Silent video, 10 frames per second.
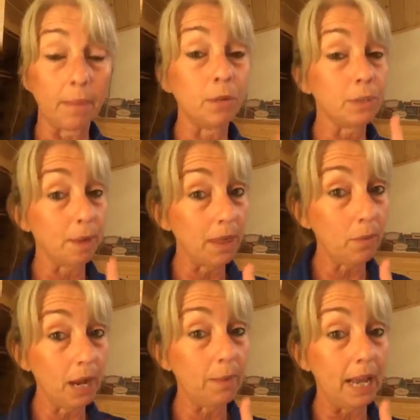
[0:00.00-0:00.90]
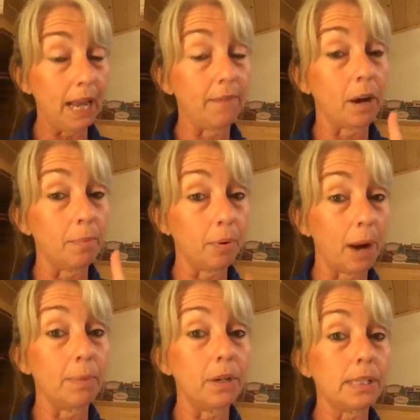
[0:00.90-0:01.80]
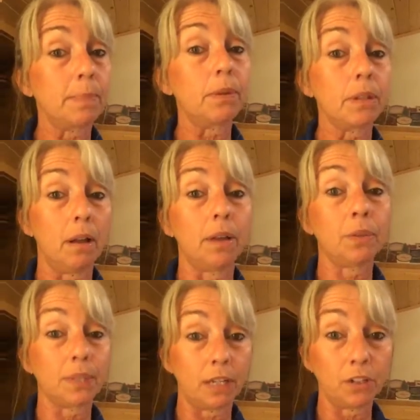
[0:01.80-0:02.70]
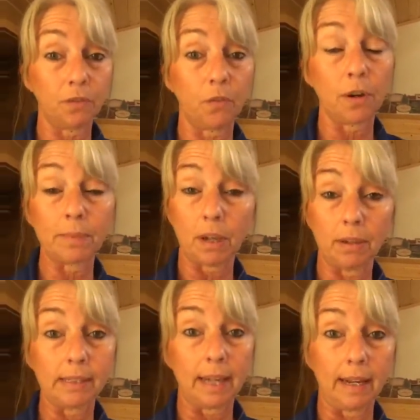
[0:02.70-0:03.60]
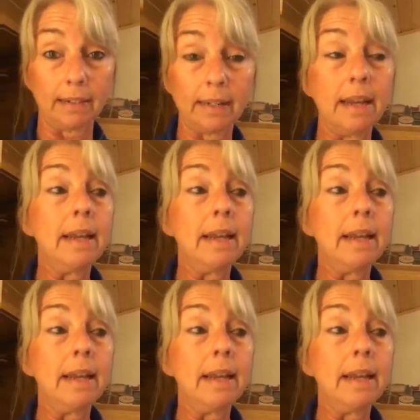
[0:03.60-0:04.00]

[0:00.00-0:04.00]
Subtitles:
which, by the way, we have our proper disposal authorization forms all signed,